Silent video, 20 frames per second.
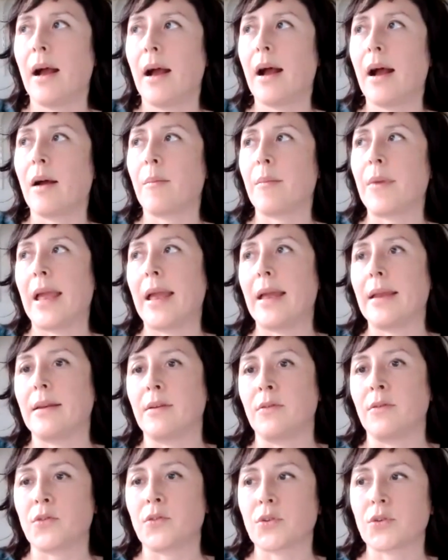Um,
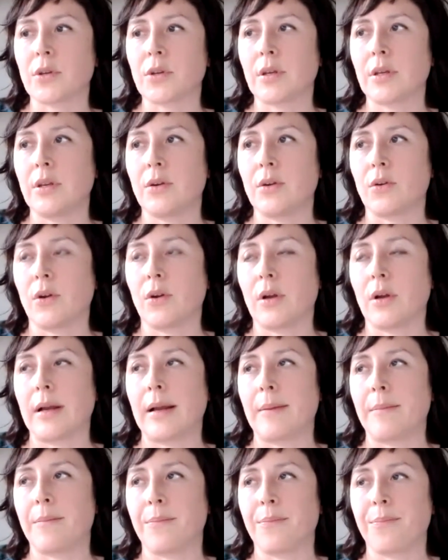and, you know,
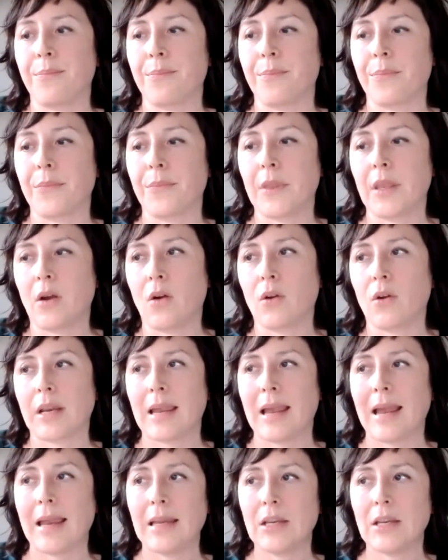um, on
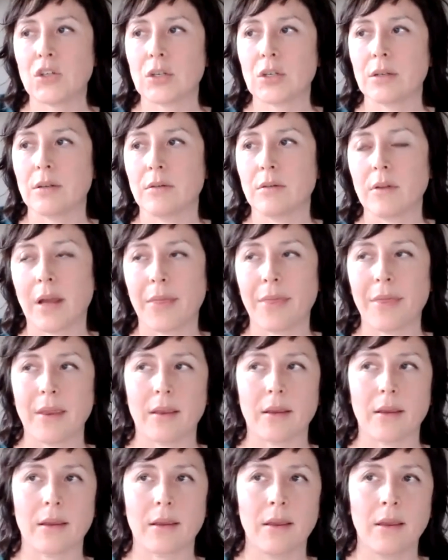occasion, I
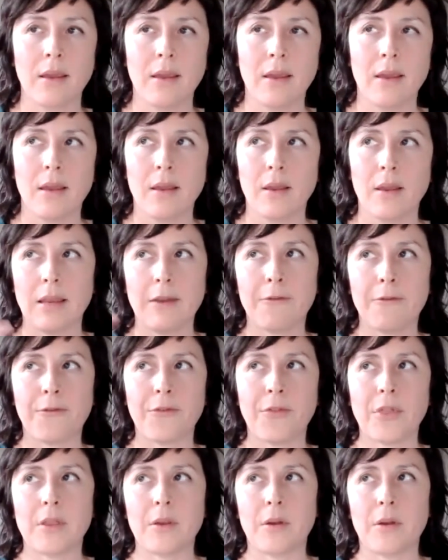think if
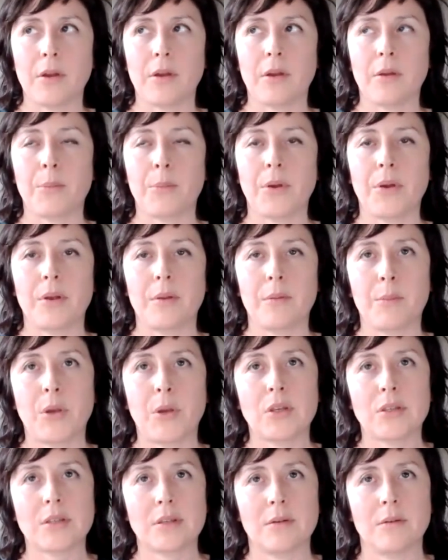the per-
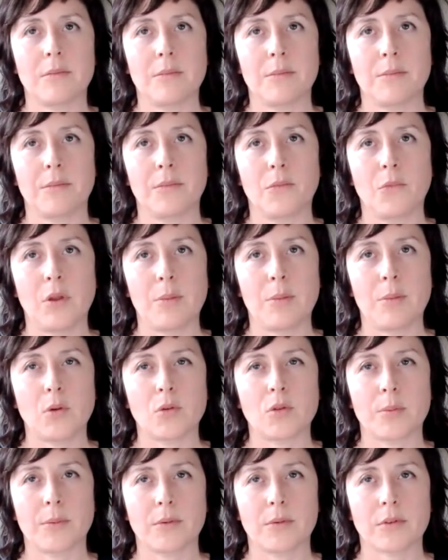person with
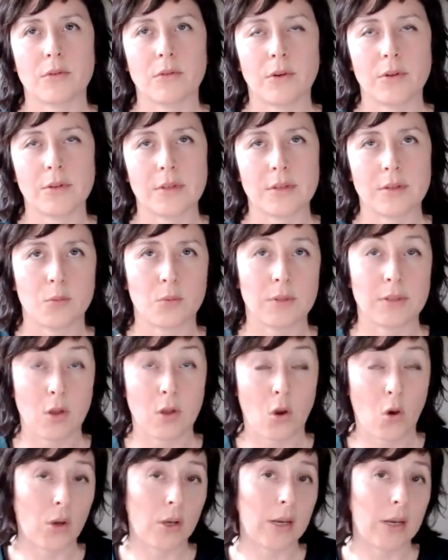multiple sclerosis was
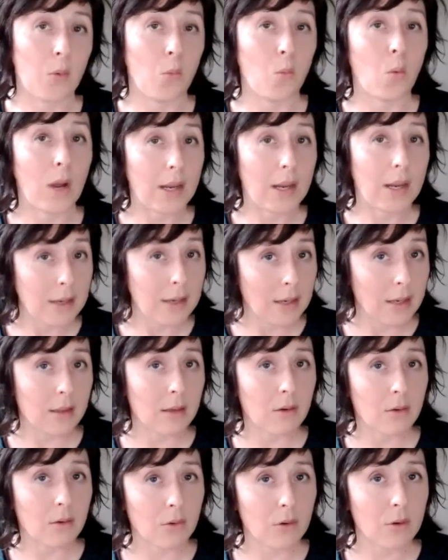the only one in
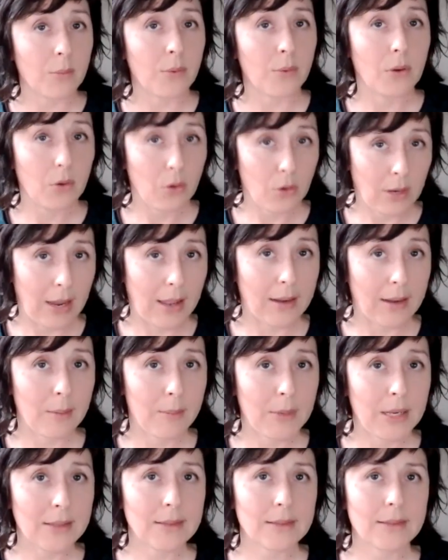the group who had
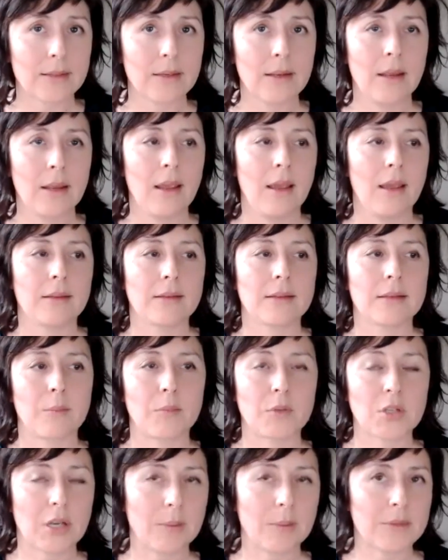MS,
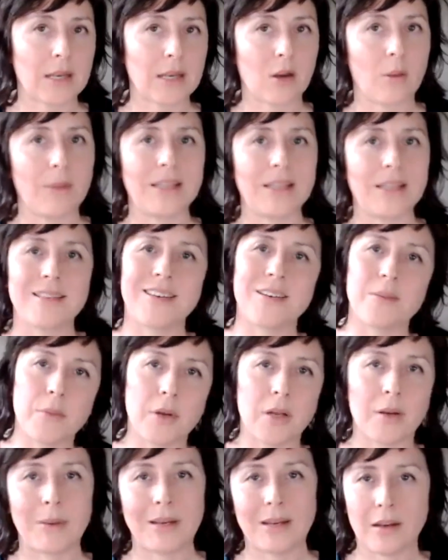sometimes they commented it
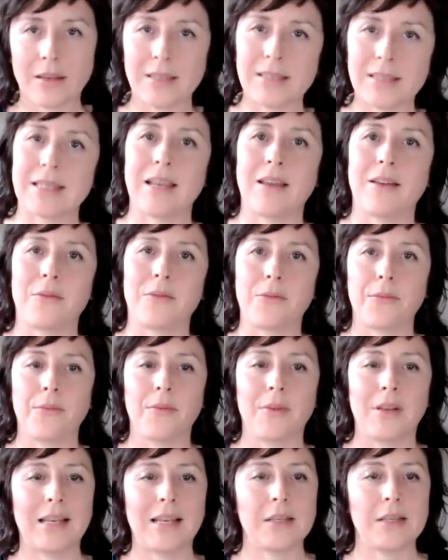might have been nice to have
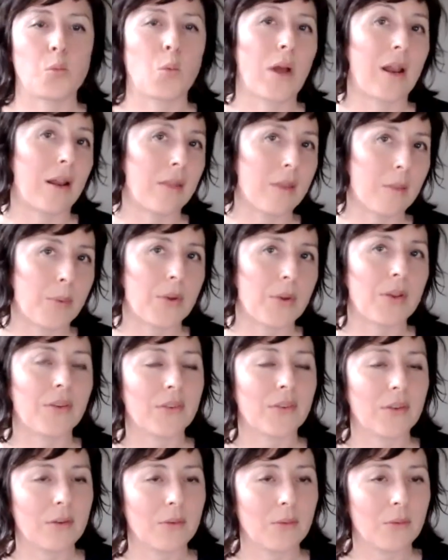at least one other
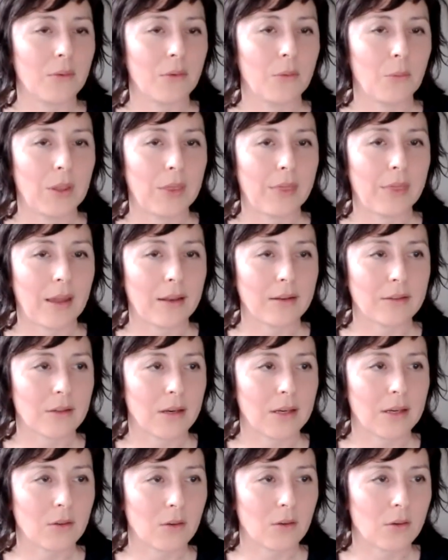person with that
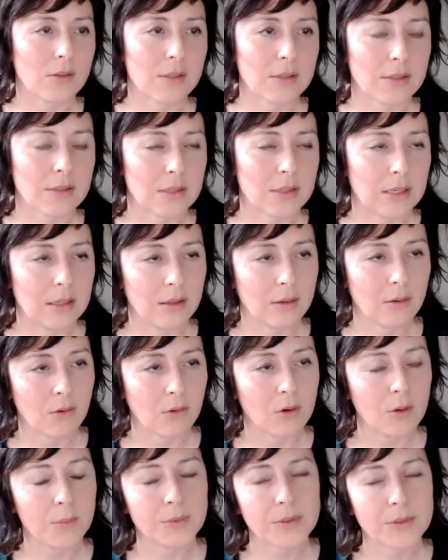diagnosis in the
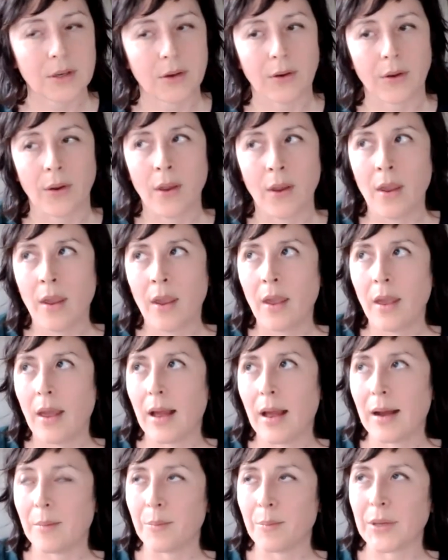group. So,
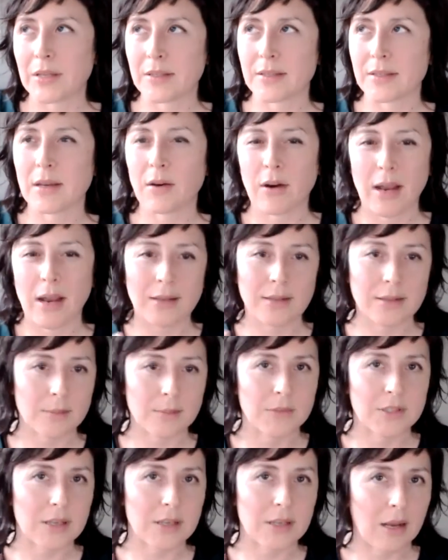um, because there are
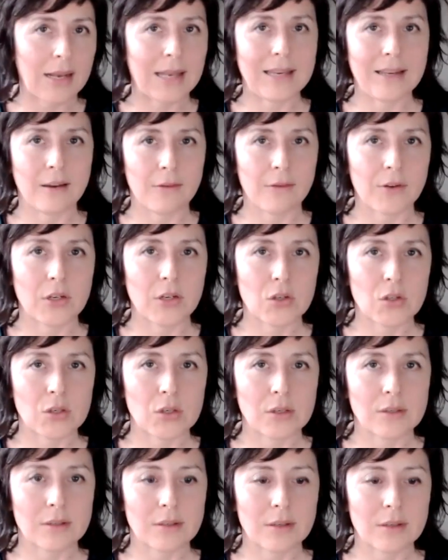some slightly different
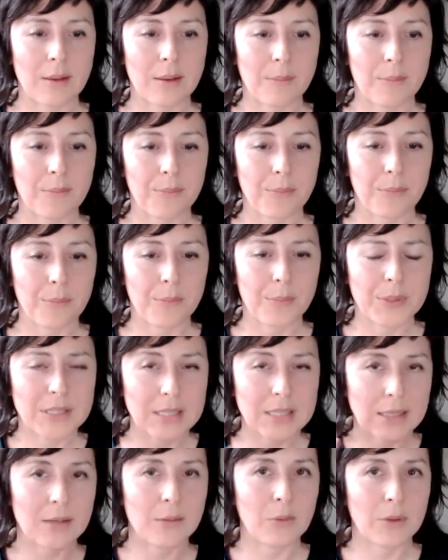issues um,
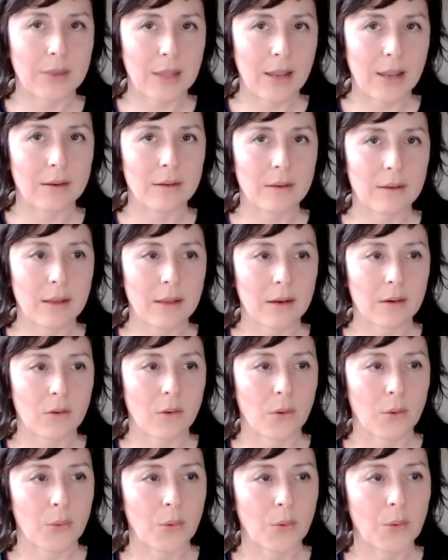particularly with that that
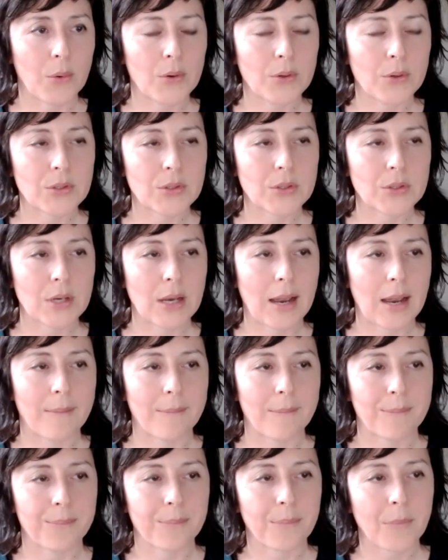cohort.
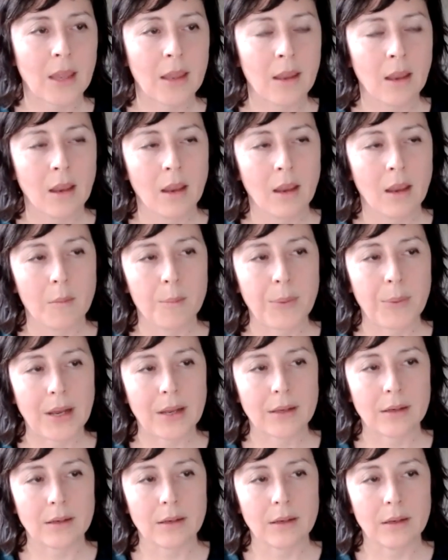Um,
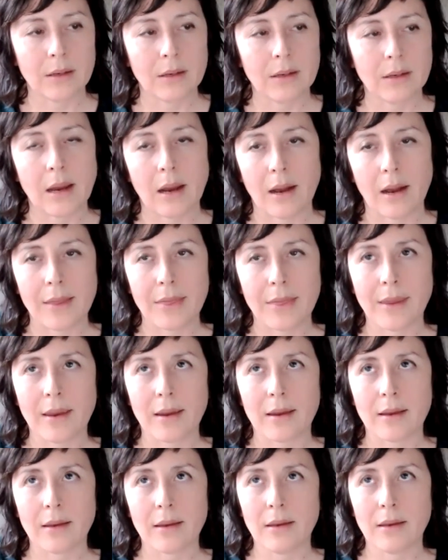but yeah, I
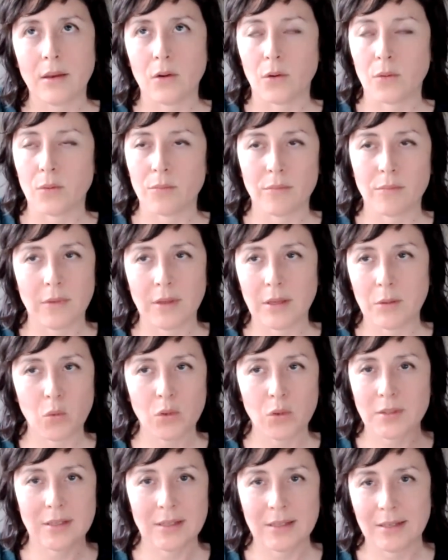think you know it
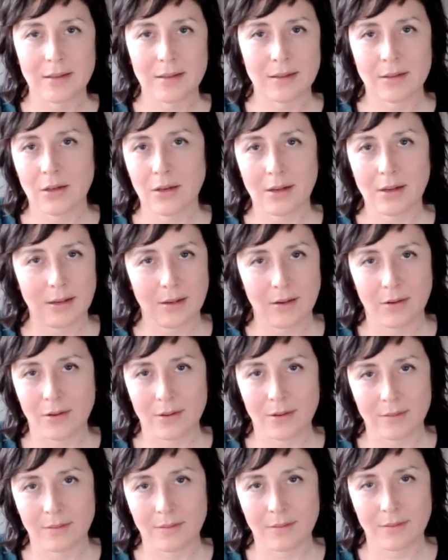wasn't certainly
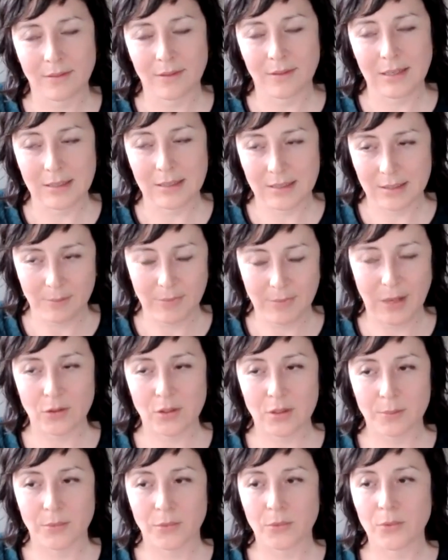not
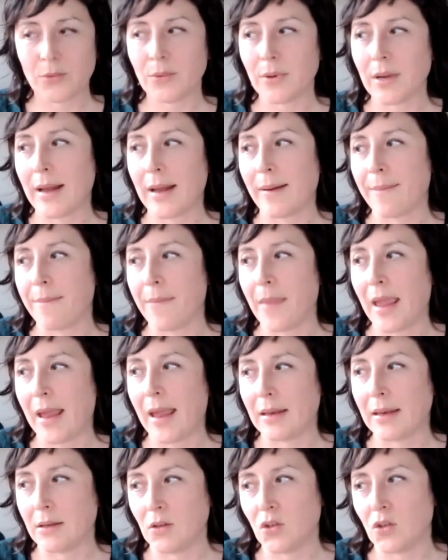insurmountable. Um,
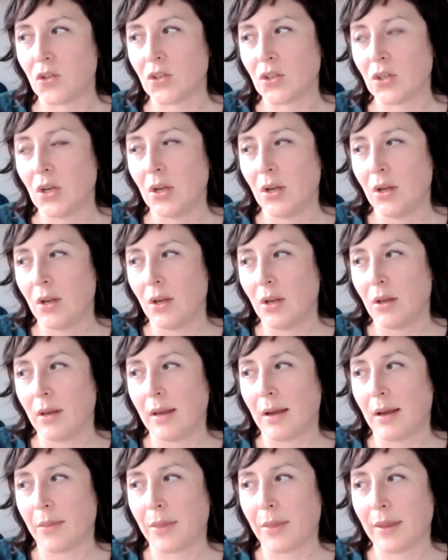and
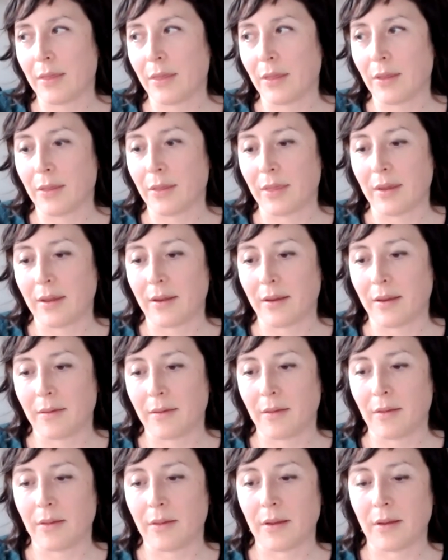yeah, I think that
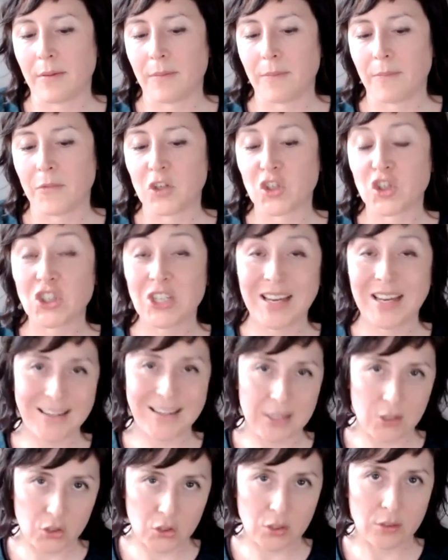the the
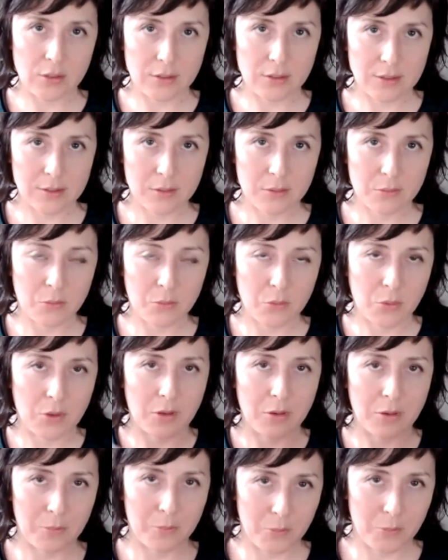shared issues
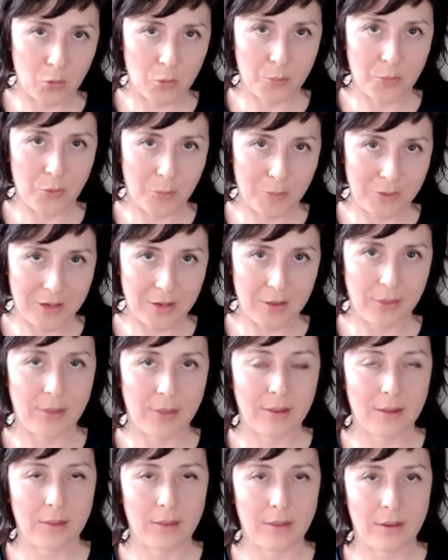were more prominent
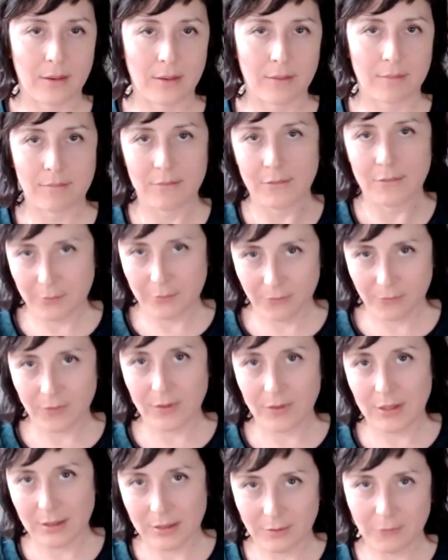than the dif-
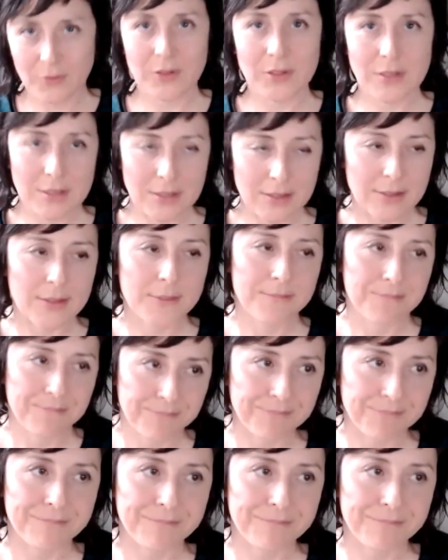the differences.